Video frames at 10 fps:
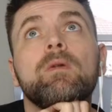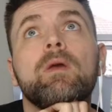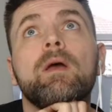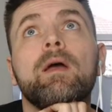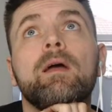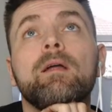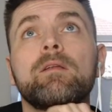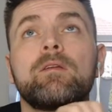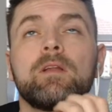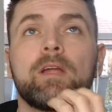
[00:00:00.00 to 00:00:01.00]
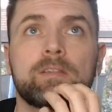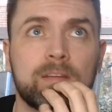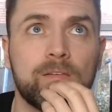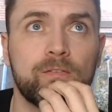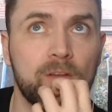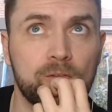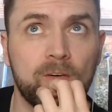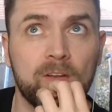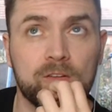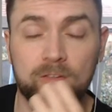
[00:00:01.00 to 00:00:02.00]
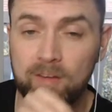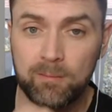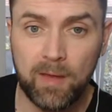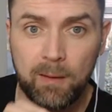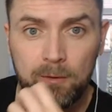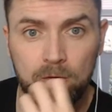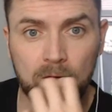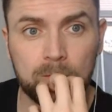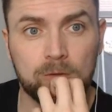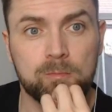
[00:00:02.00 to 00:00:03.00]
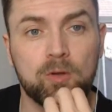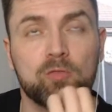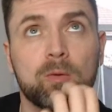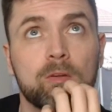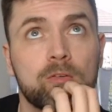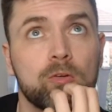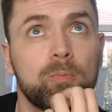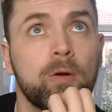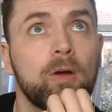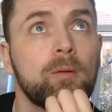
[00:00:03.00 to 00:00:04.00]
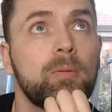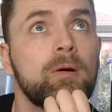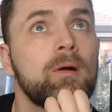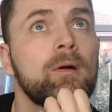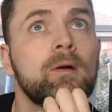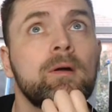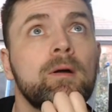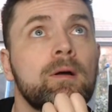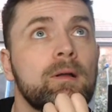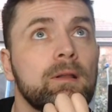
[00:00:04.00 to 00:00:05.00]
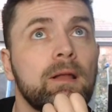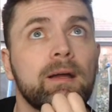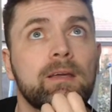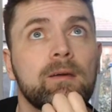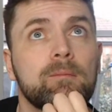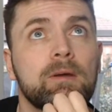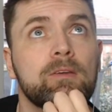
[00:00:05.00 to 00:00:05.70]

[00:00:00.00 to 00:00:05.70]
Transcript: Yeah, the Leicester defence fell asleep there with Greenwood's movement. Superb. I like it,